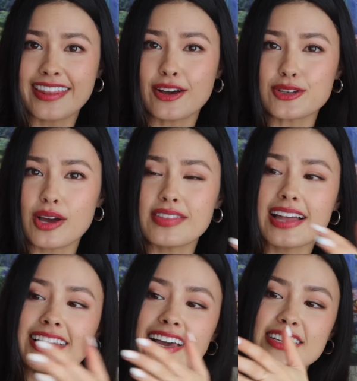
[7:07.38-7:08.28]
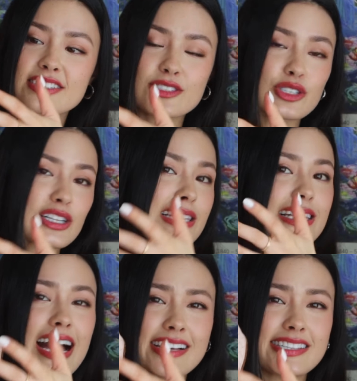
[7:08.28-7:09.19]
And they also have that like
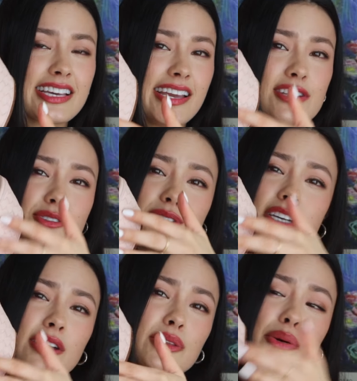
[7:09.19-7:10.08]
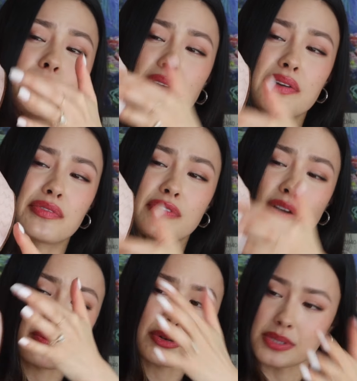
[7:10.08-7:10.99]
classic intricato weave
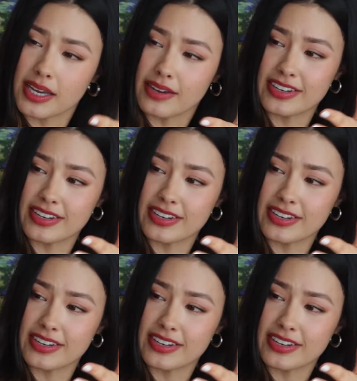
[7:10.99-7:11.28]
from Bottega